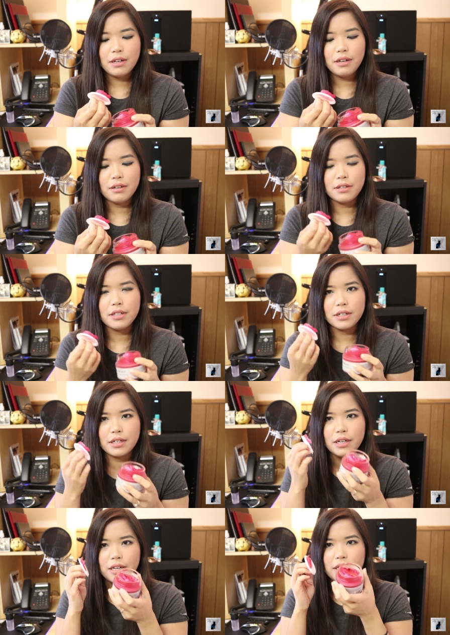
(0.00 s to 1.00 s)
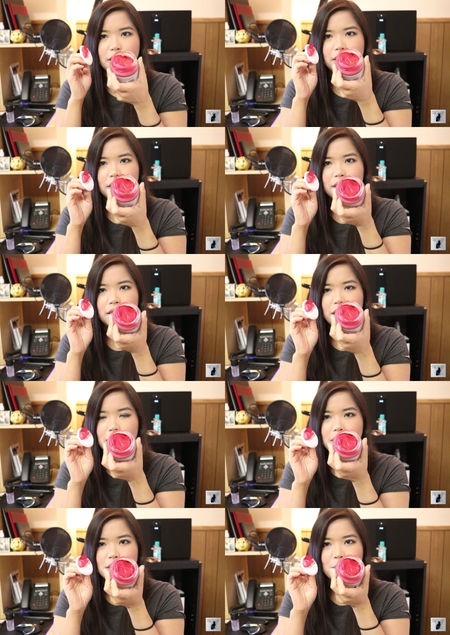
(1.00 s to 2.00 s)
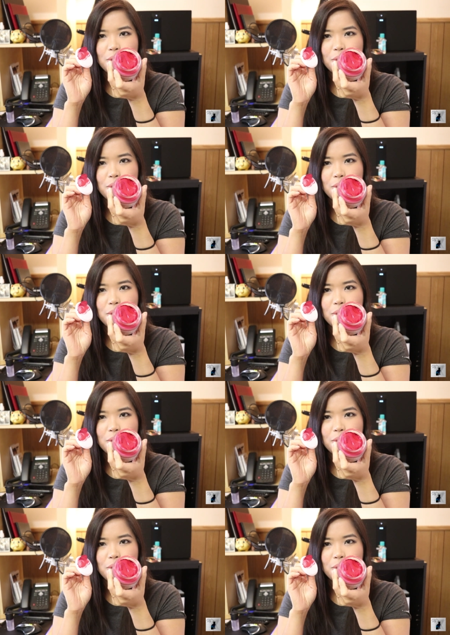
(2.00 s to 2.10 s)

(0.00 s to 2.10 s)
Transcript: Oh, dear God. This is